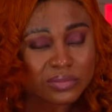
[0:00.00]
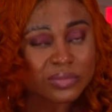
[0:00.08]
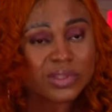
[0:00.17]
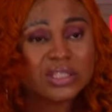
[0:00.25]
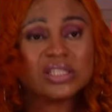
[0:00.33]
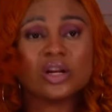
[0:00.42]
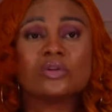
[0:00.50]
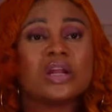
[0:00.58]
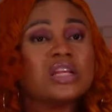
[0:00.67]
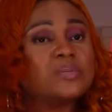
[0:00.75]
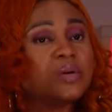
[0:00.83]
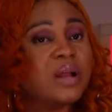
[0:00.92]
Is it not that
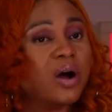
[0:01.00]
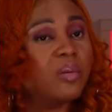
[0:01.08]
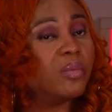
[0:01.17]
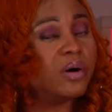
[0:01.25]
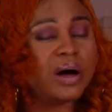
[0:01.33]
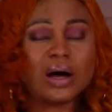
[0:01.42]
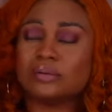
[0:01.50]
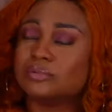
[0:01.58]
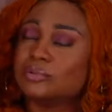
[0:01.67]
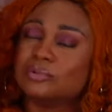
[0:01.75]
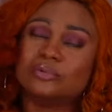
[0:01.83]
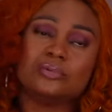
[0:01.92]
it's made that
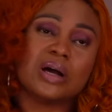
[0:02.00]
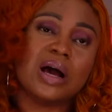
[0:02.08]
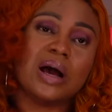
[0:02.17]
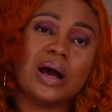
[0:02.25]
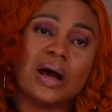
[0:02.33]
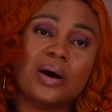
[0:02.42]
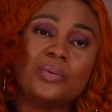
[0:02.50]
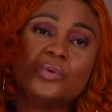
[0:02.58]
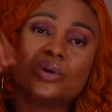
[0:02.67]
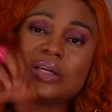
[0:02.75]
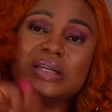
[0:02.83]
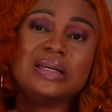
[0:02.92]
woman,
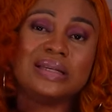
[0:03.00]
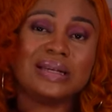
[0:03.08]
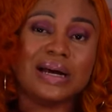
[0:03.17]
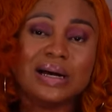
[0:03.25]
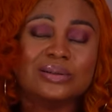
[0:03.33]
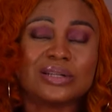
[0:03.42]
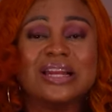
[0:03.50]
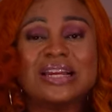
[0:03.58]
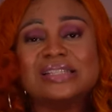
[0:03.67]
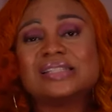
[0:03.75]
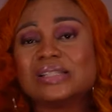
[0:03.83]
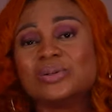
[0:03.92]
walking in now. Not let
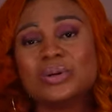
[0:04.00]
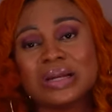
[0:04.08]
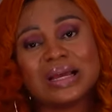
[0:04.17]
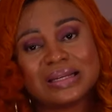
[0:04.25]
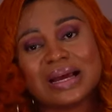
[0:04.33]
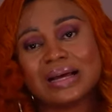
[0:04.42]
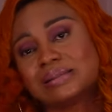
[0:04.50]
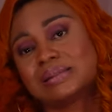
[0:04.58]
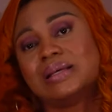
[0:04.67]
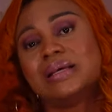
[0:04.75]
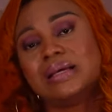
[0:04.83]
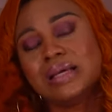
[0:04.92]
this thing go like that.
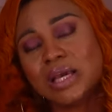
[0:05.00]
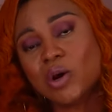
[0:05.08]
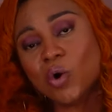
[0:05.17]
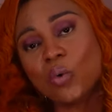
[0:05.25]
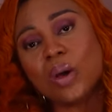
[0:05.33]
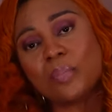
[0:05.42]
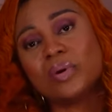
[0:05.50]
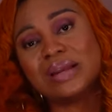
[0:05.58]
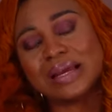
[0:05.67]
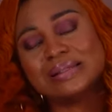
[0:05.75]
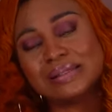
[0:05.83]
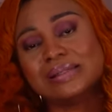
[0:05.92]
A whole weapon
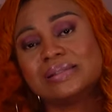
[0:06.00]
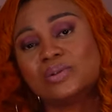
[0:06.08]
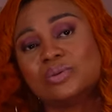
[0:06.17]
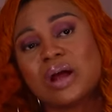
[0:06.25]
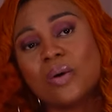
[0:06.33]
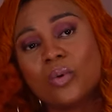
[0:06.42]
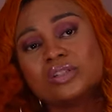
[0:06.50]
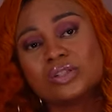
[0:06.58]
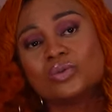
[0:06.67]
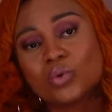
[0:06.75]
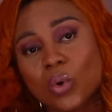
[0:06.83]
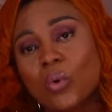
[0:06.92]
like this. You now watch
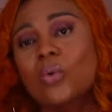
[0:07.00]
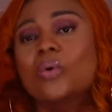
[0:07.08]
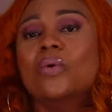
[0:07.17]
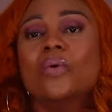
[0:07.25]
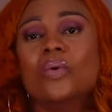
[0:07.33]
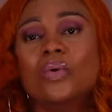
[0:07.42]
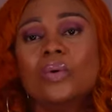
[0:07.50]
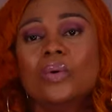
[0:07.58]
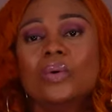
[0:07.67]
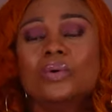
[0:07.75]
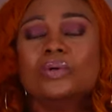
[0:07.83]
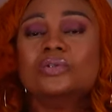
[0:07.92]
it go.
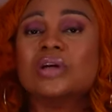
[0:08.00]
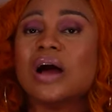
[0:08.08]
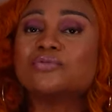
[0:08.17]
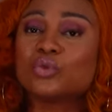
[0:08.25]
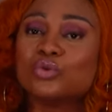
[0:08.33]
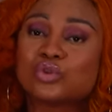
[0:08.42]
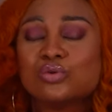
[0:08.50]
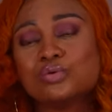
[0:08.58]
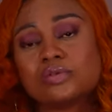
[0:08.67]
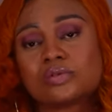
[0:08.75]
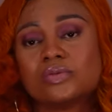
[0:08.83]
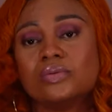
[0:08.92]
You have to shoot.